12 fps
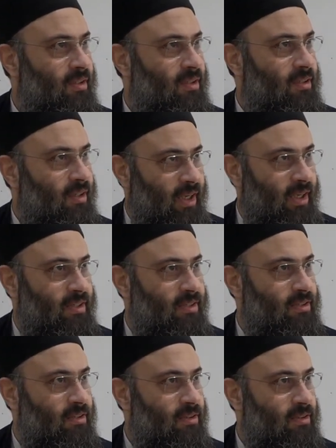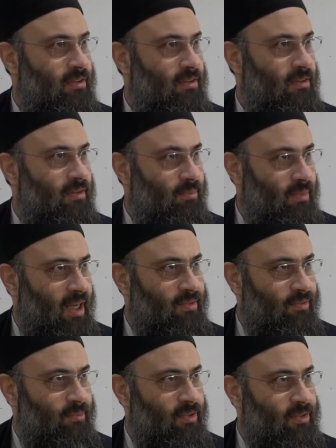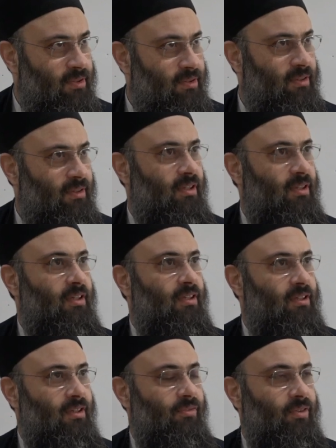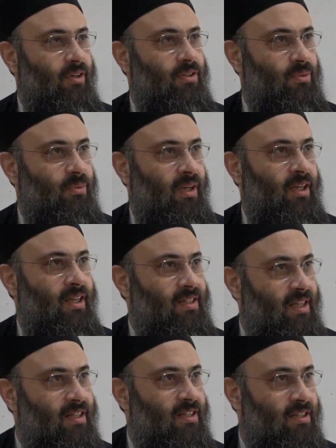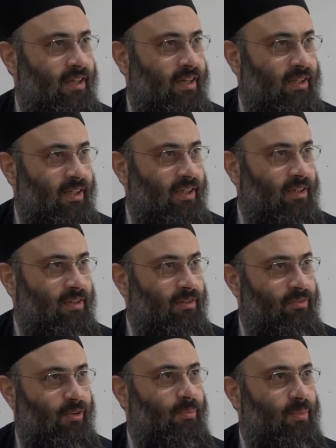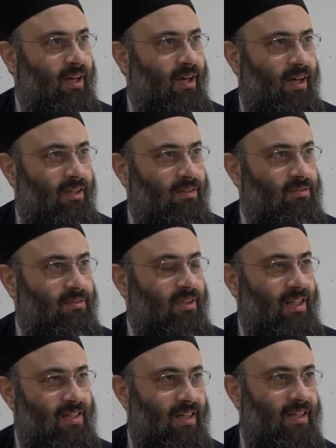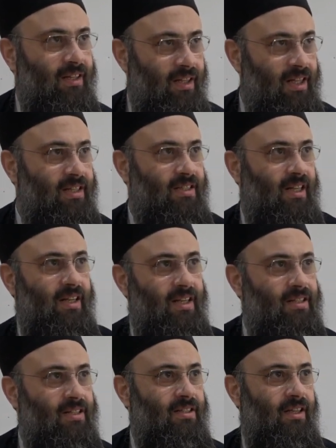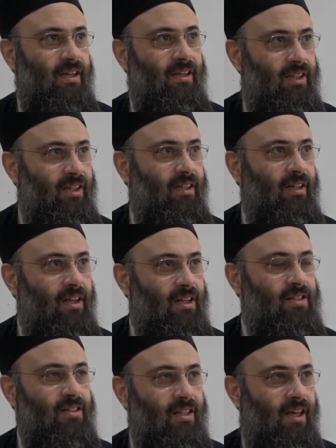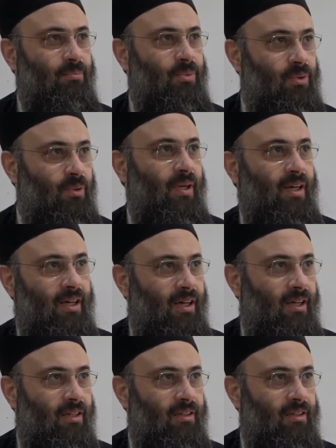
is blasphemous. The first one is necessary for baqa. It's a necessary step to baqa,